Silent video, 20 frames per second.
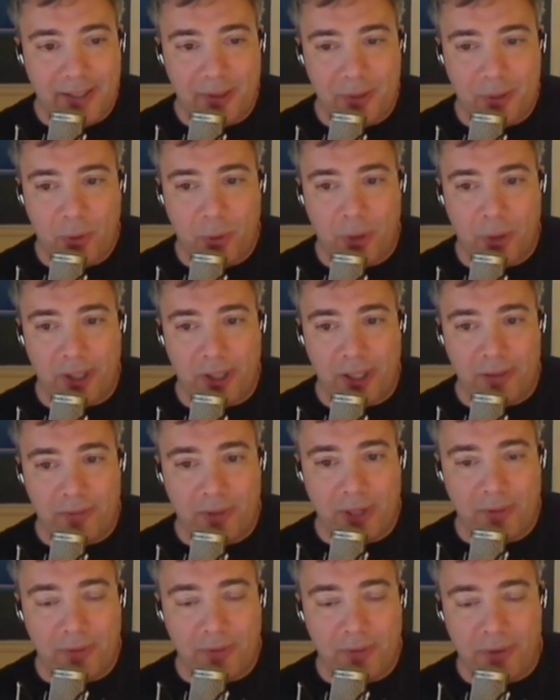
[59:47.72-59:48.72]
you know
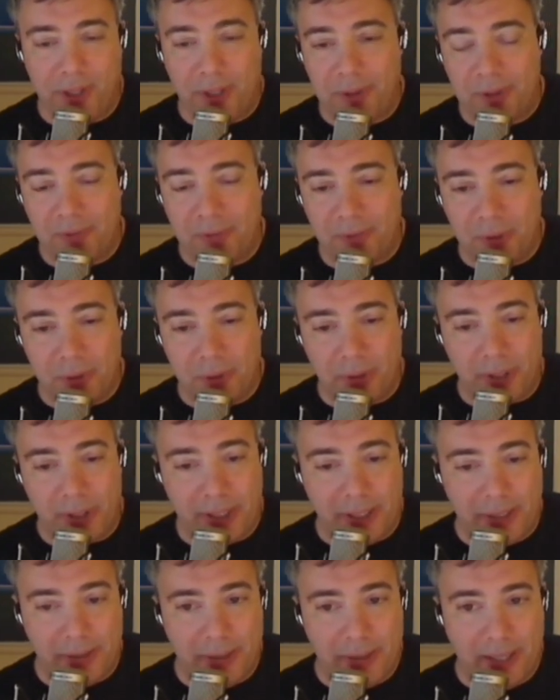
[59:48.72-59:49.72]
quarterly revenues of
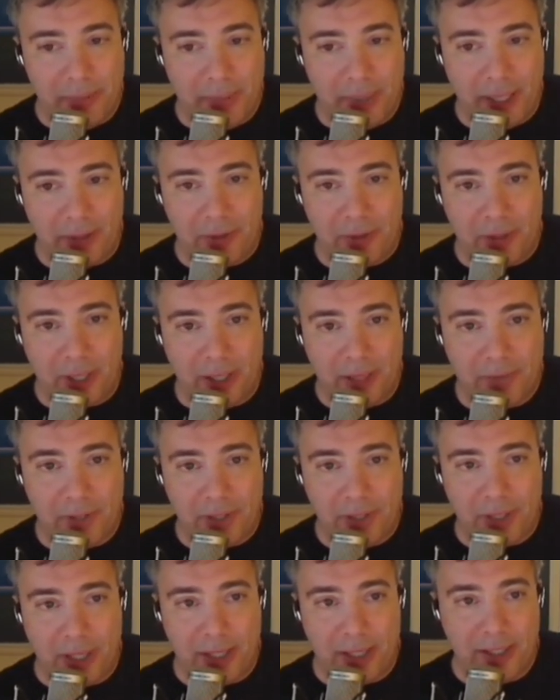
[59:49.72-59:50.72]
Google and, and Microsoft
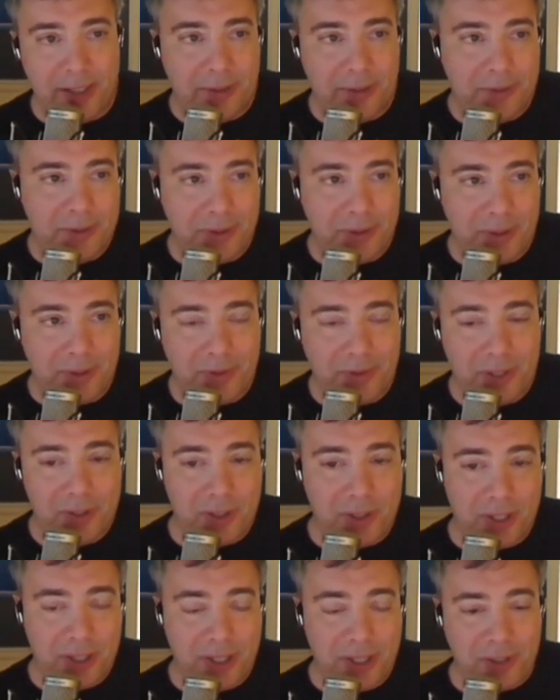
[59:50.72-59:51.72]
is not you know sort of a
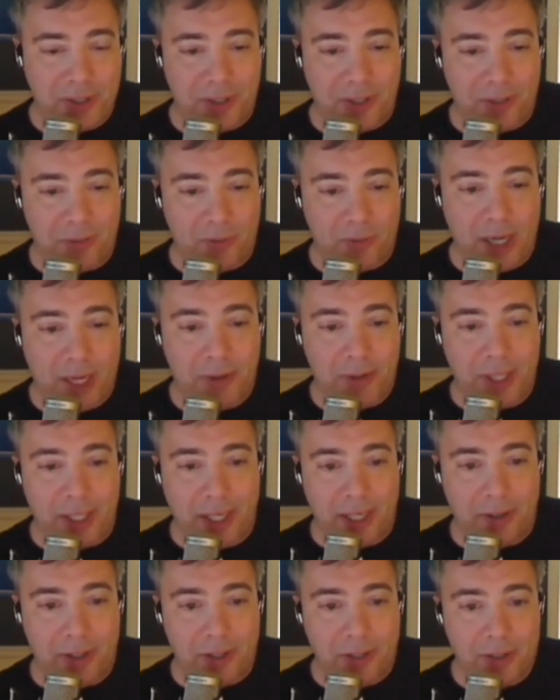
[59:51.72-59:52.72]
statistical rounding
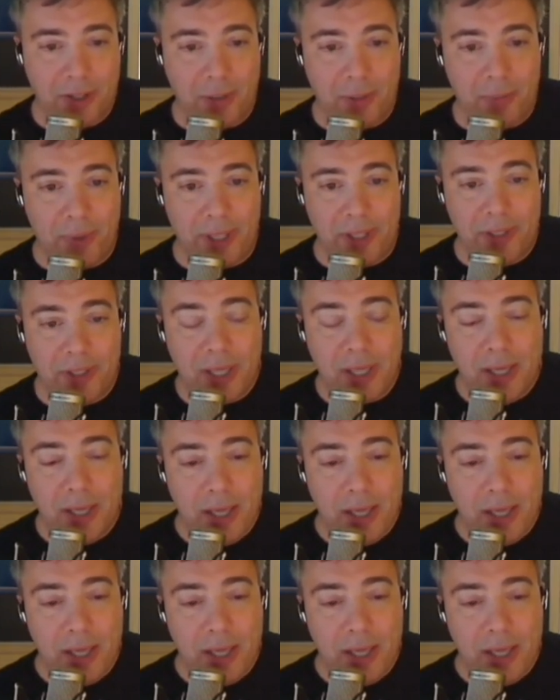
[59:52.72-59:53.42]
error in some ways.